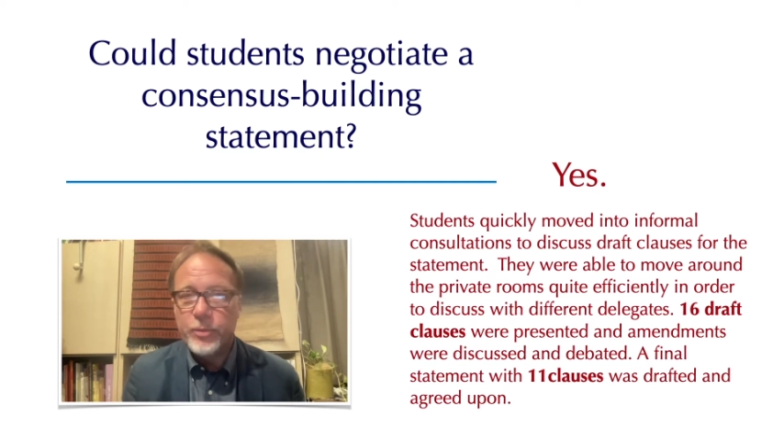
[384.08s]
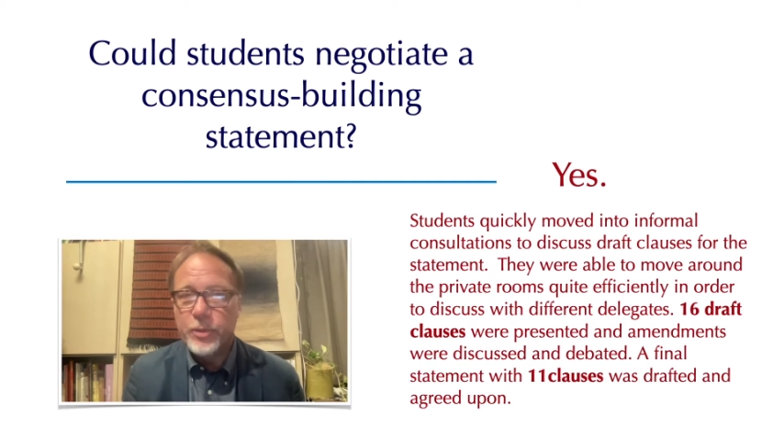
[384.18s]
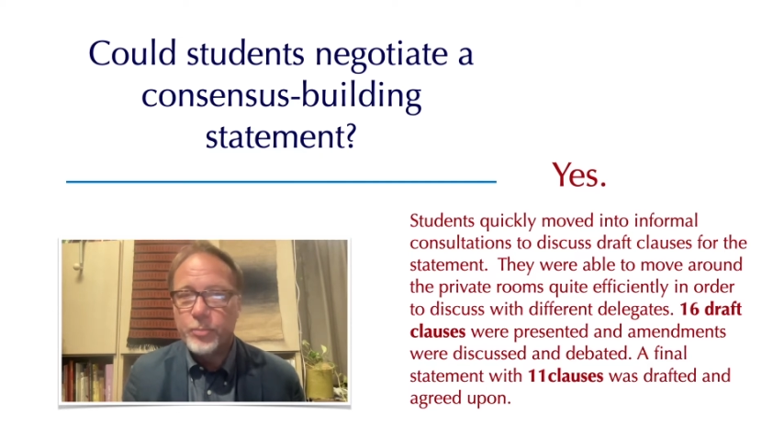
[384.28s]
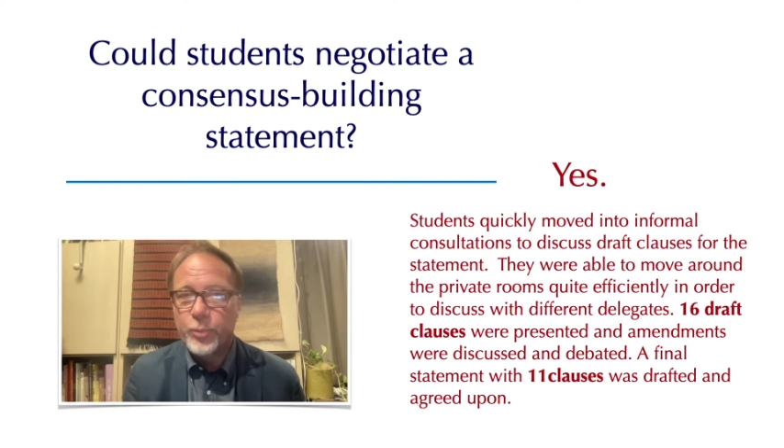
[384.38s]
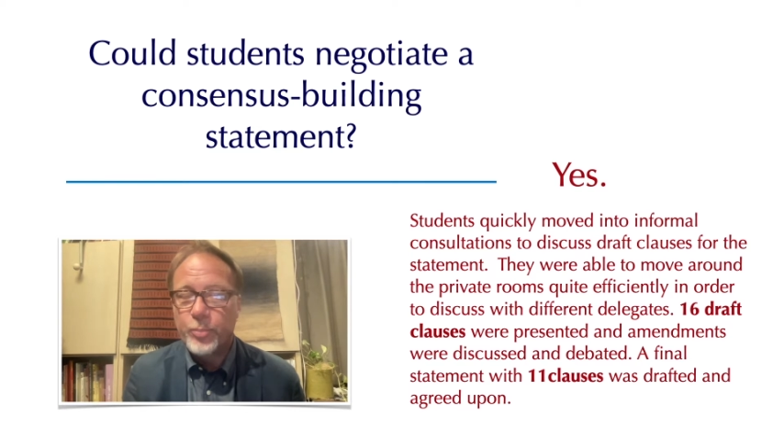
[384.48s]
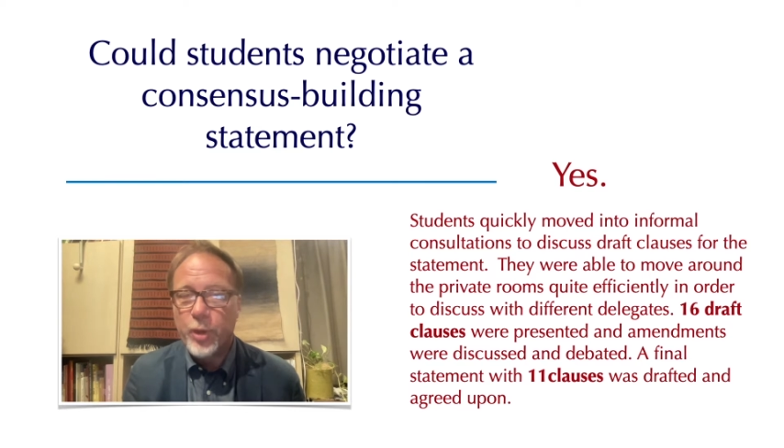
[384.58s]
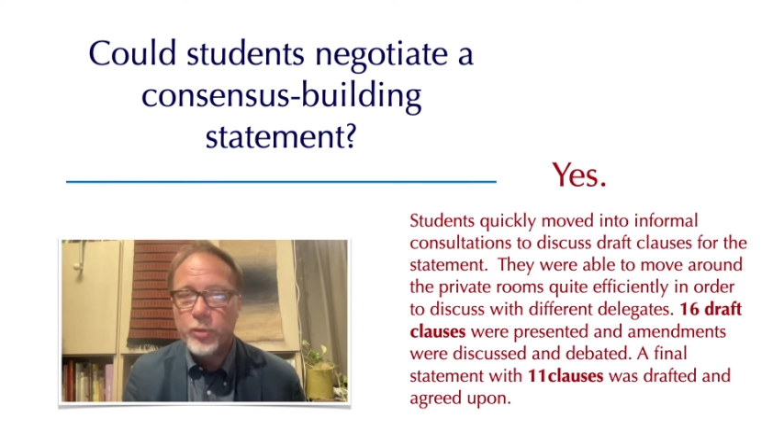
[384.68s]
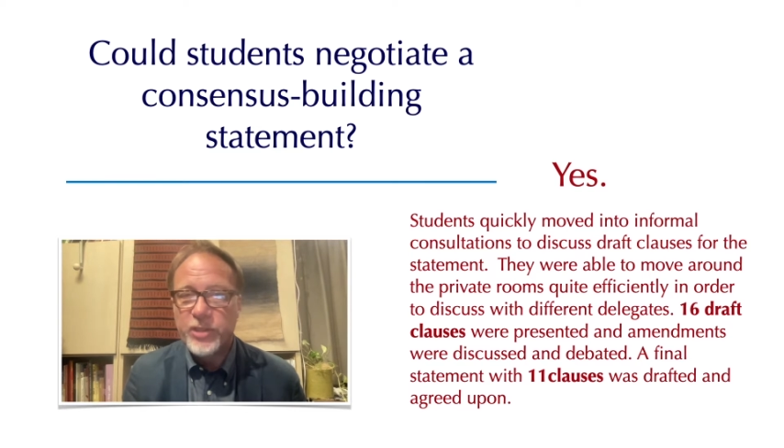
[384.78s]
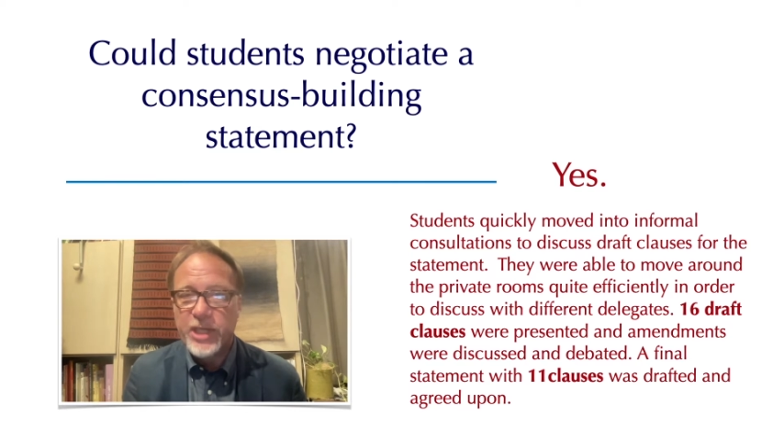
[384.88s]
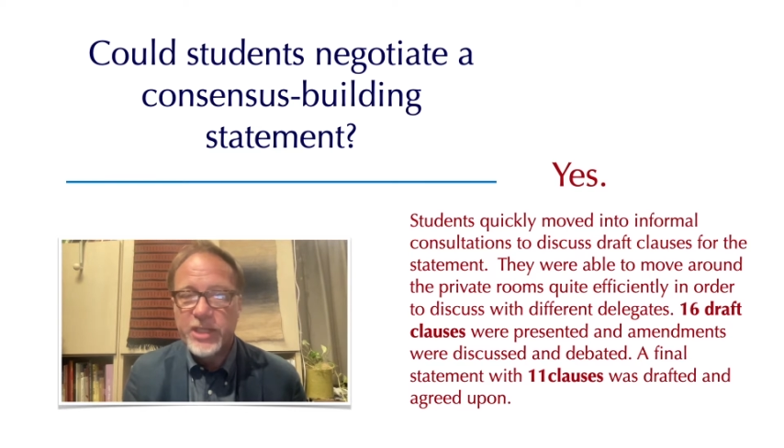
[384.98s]

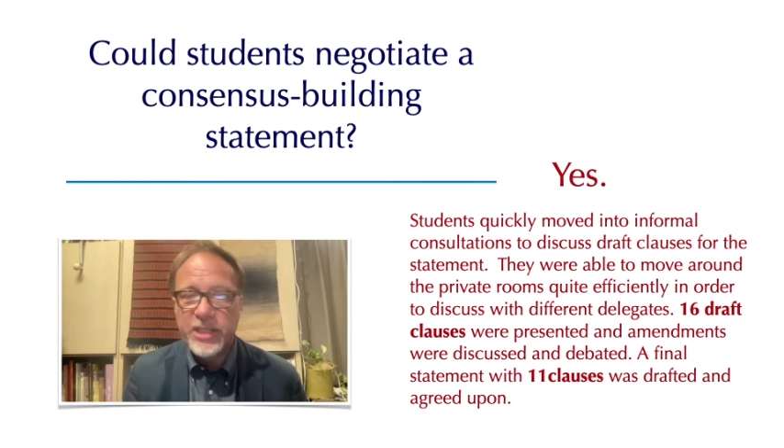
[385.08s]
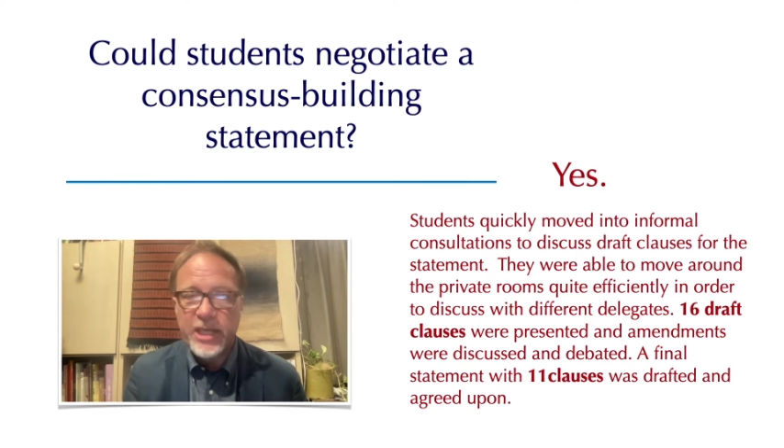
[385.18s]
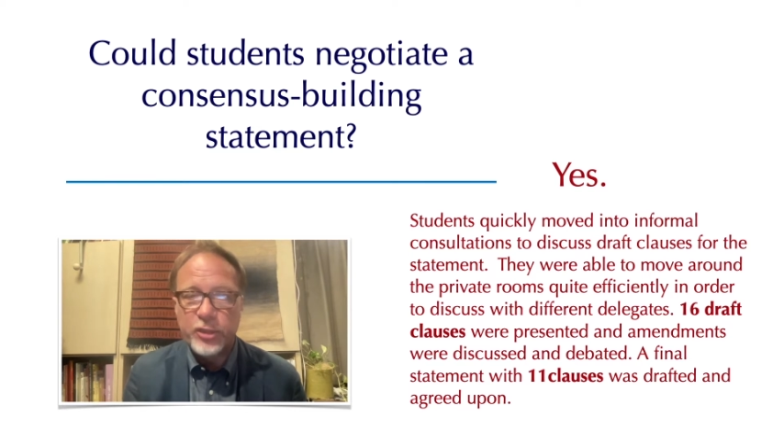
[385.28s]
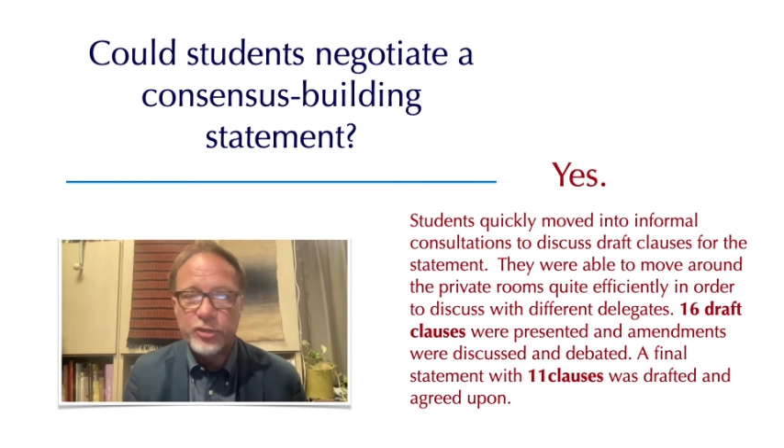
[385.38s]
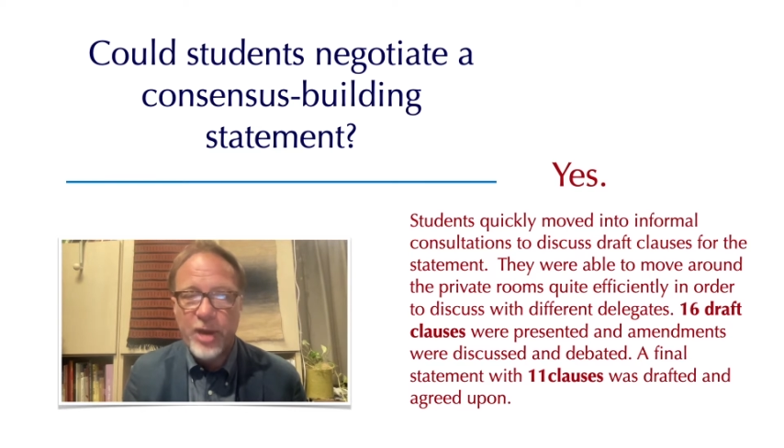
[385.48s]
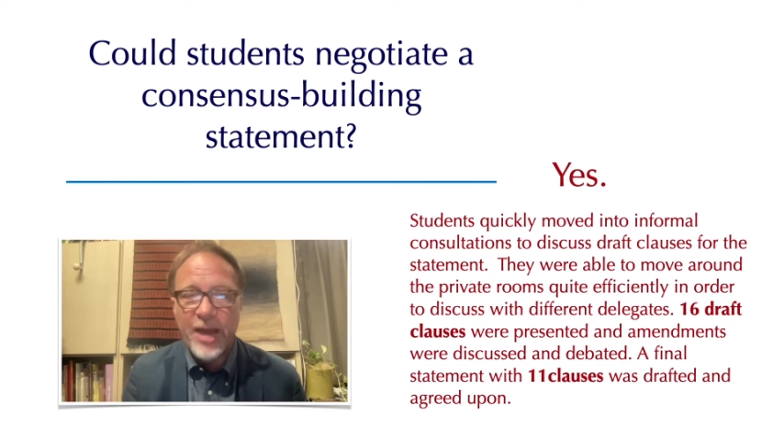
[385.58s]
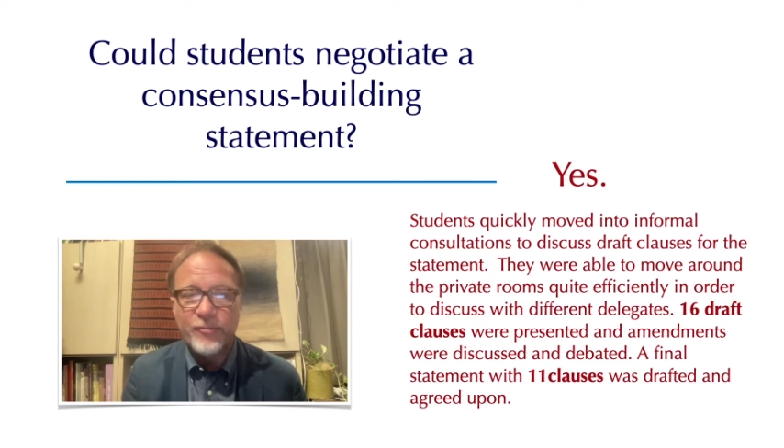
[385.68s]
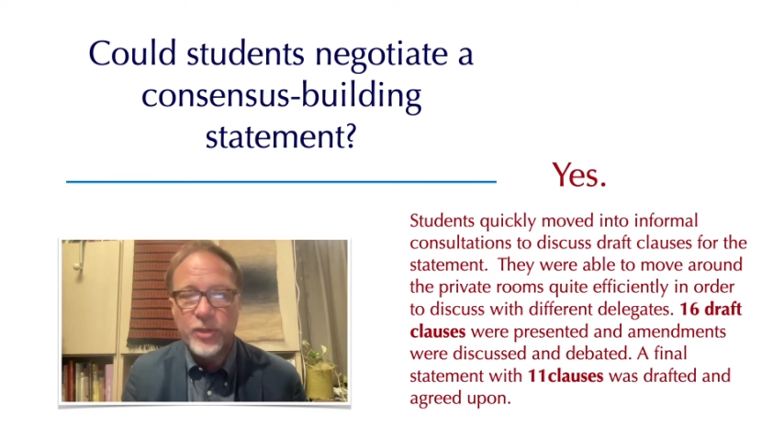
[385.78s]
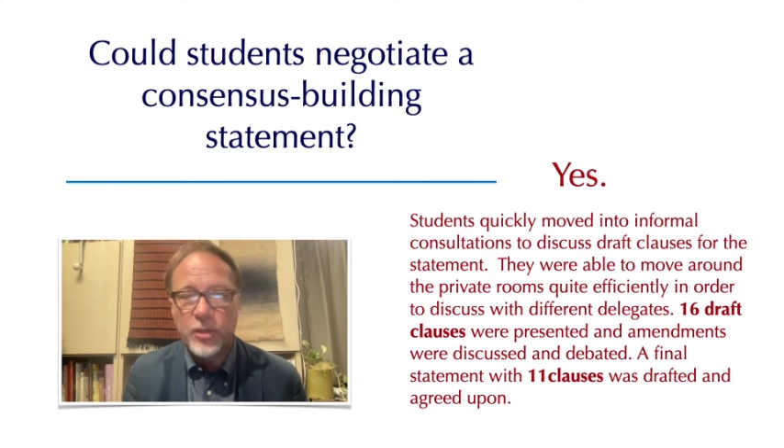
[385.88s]
proposed 16 draft